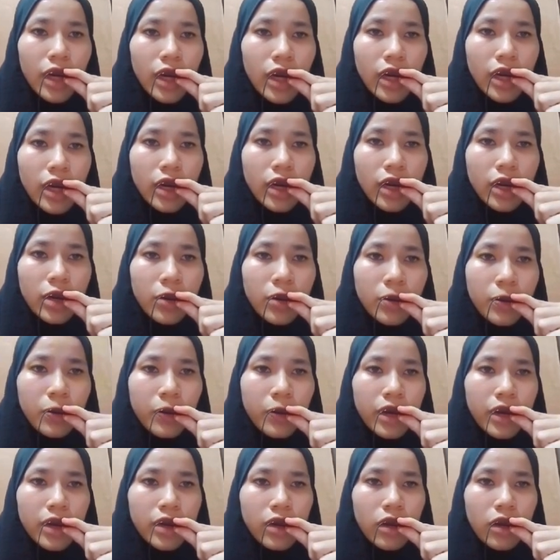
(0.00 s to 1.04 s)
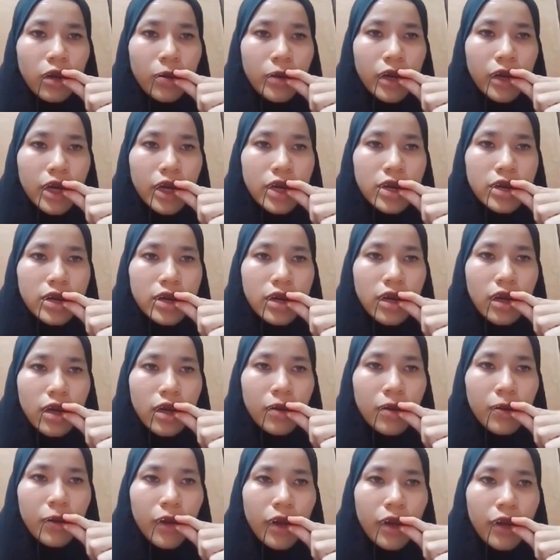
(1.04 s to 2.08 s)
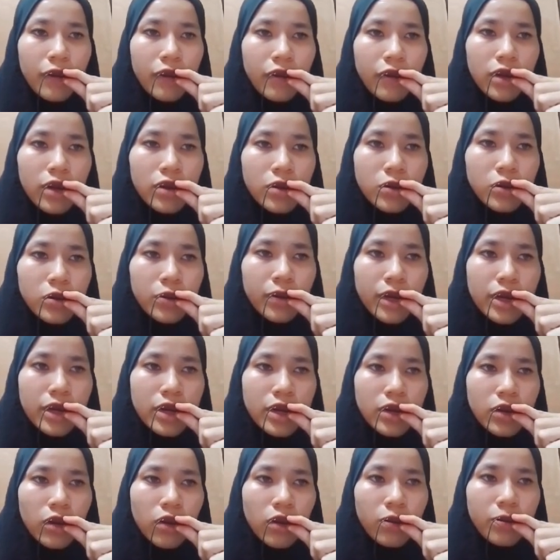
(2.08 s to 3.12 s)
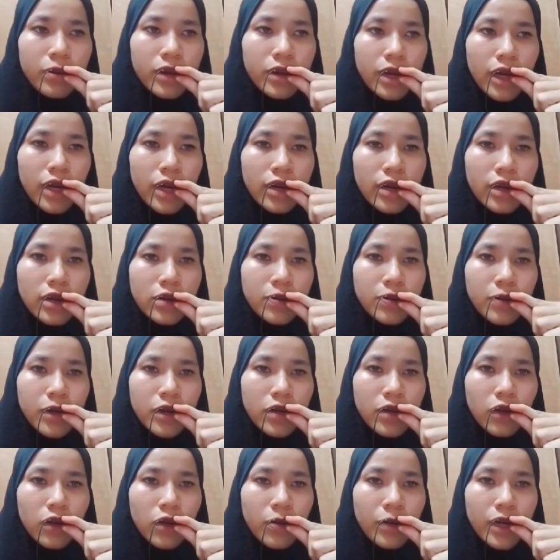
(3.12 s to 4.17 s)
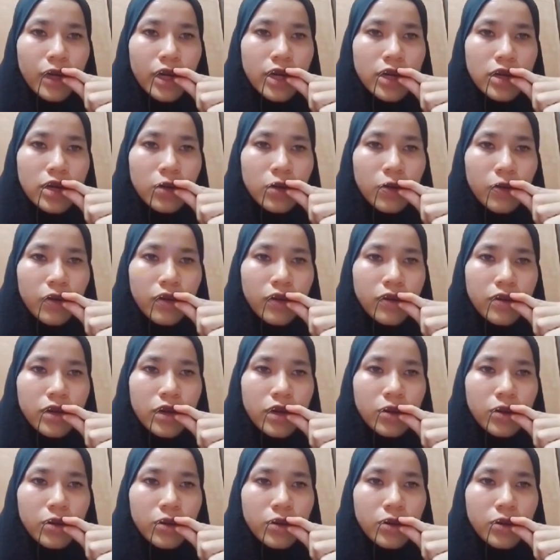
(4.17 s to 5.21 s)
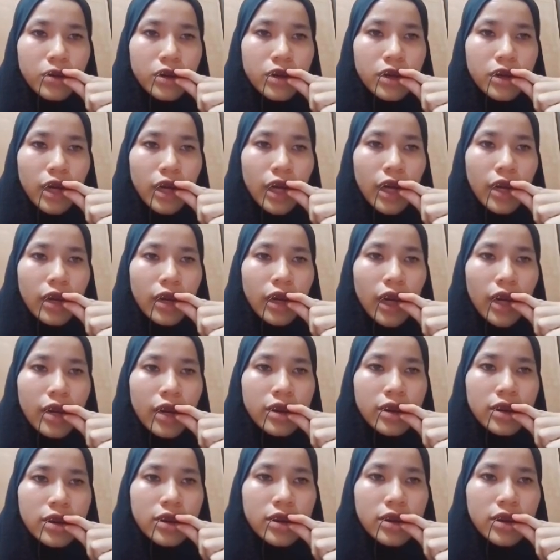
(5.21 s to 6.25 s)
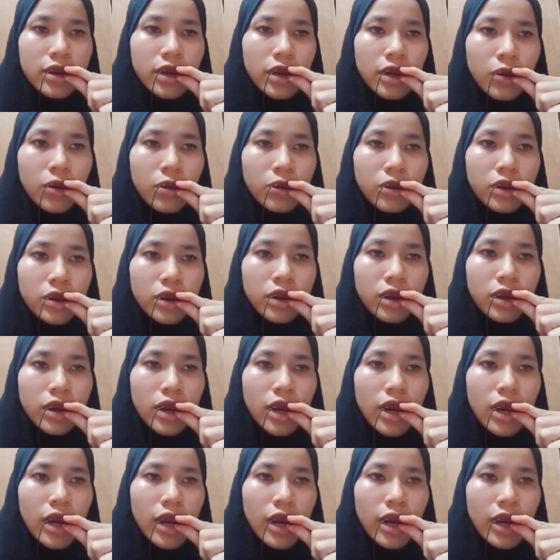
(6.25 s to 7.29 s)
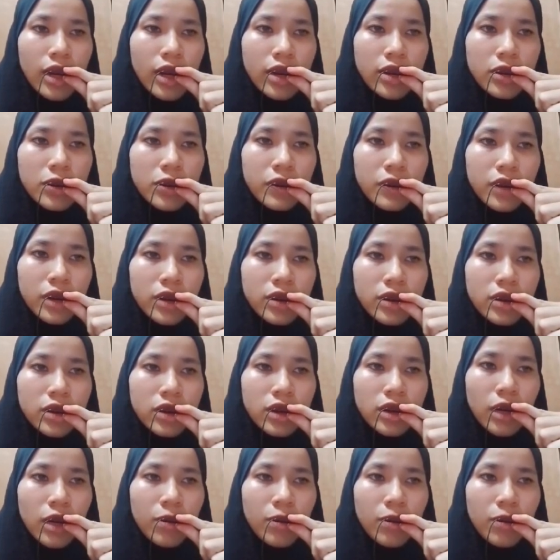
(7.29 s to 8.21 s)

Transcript: Inadequate communication. The board fails to maintain open and transparent communication with shareholders and other stakeholders, hindering the